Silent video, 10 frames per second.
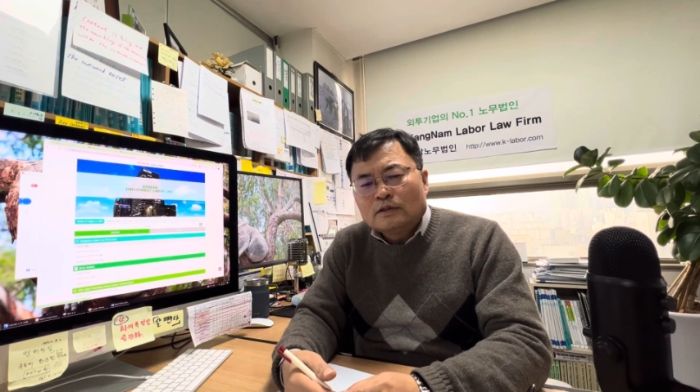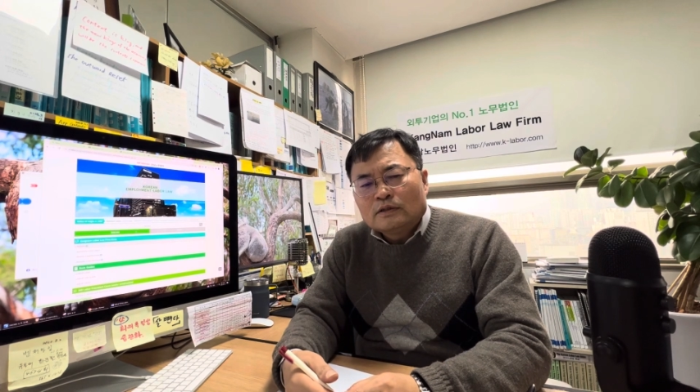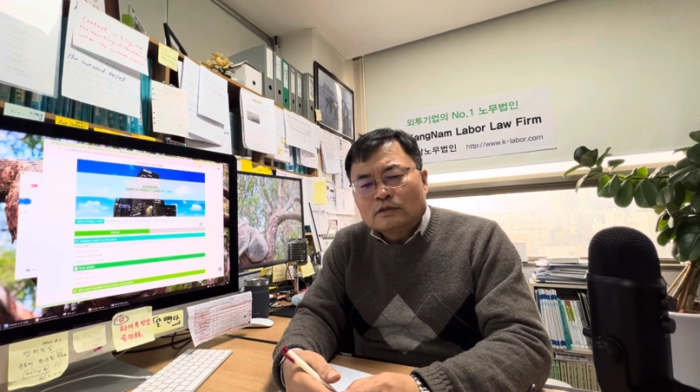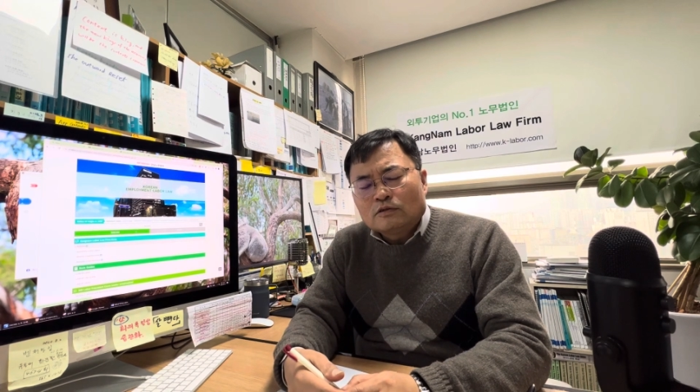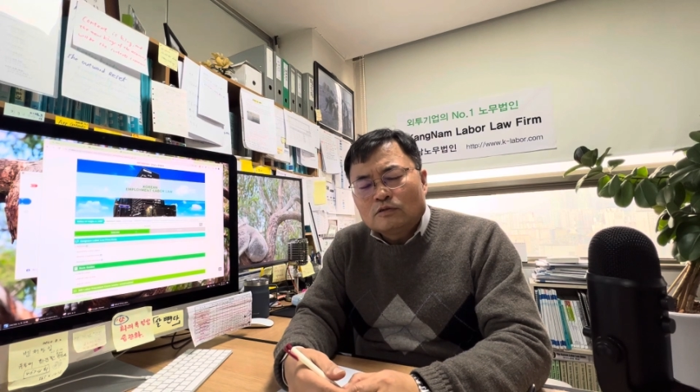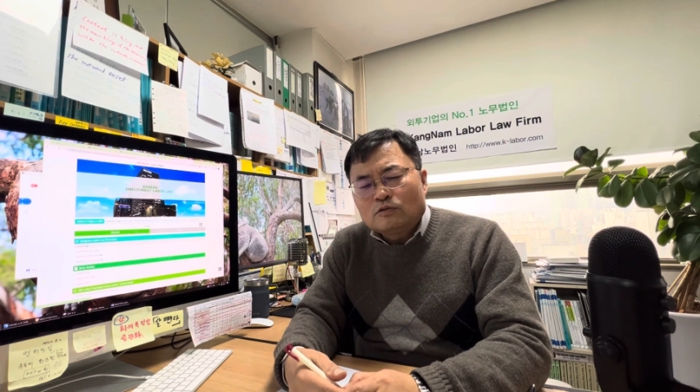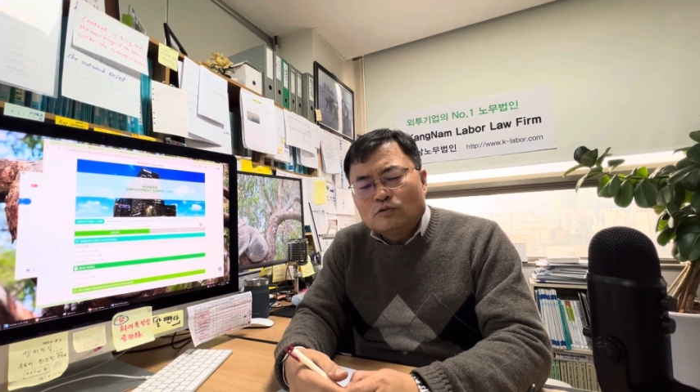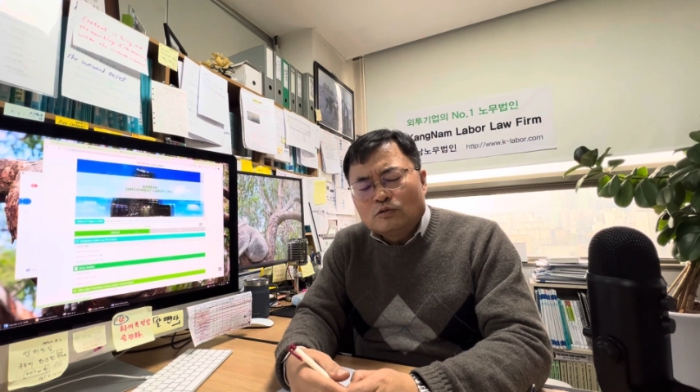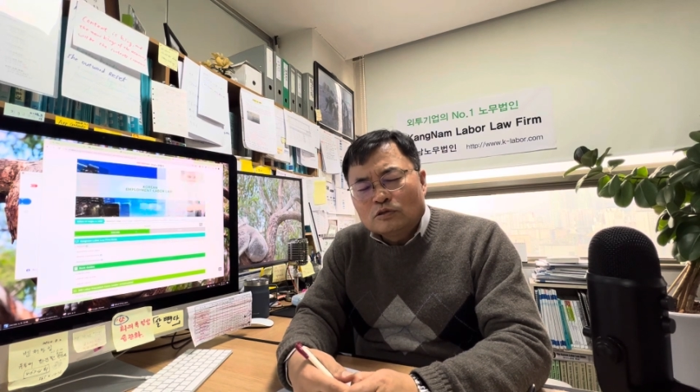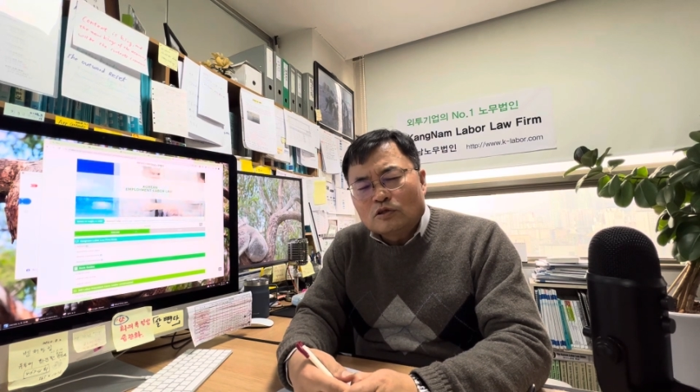So
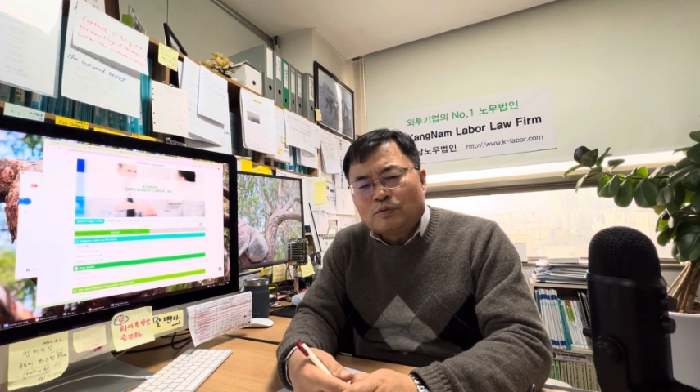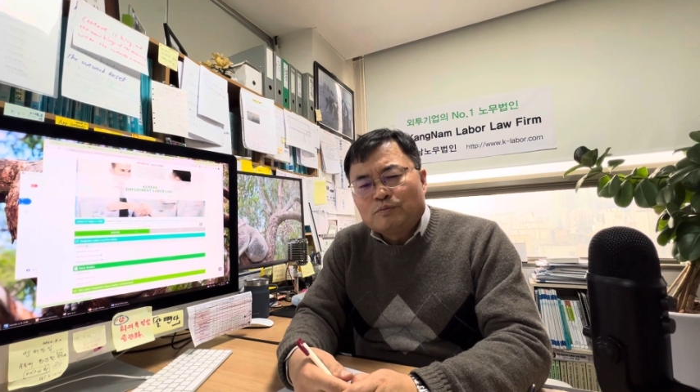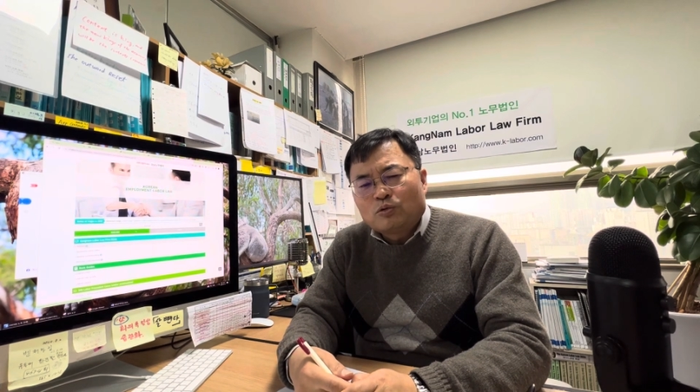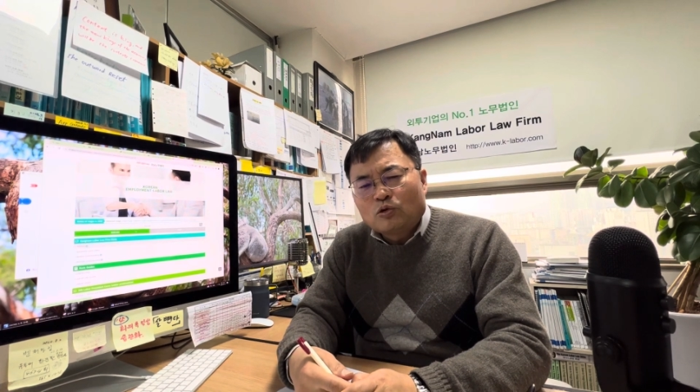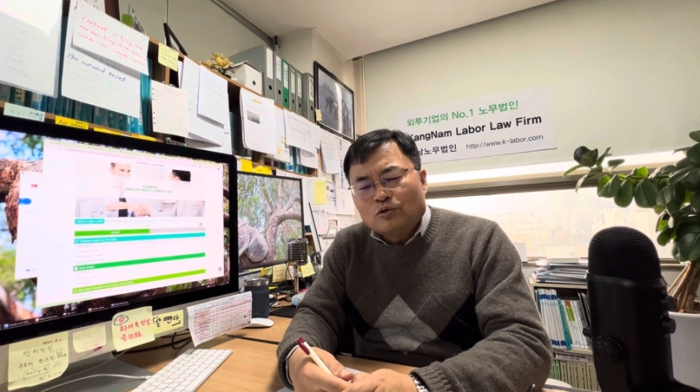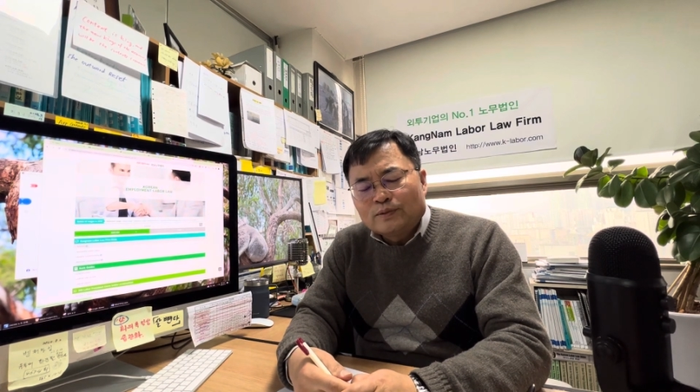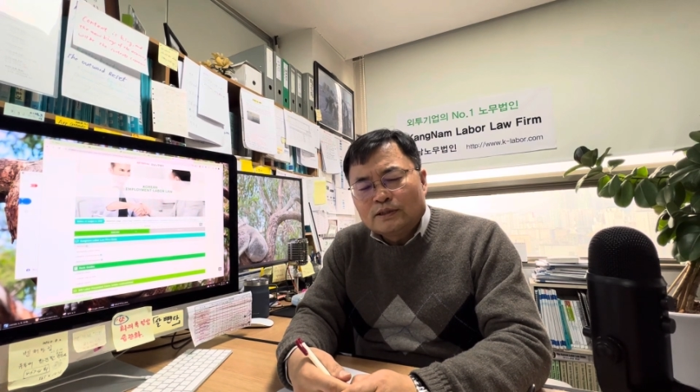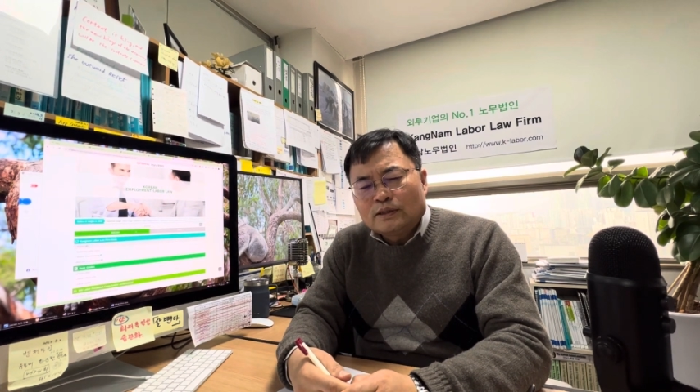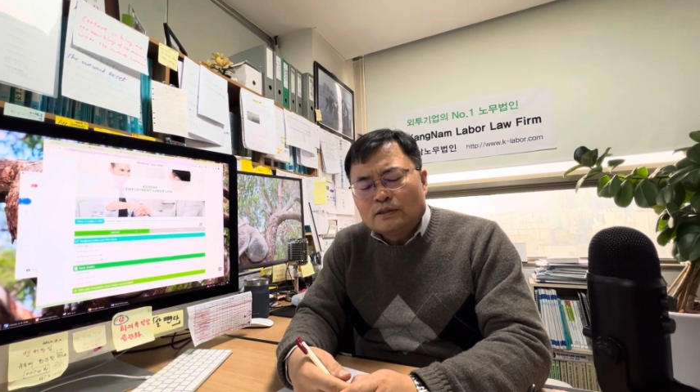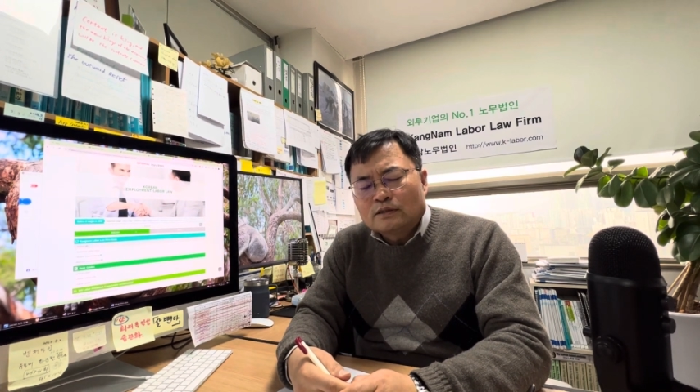rules of
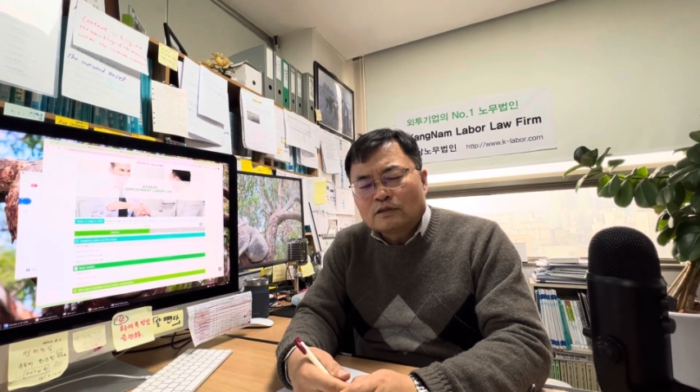employment is a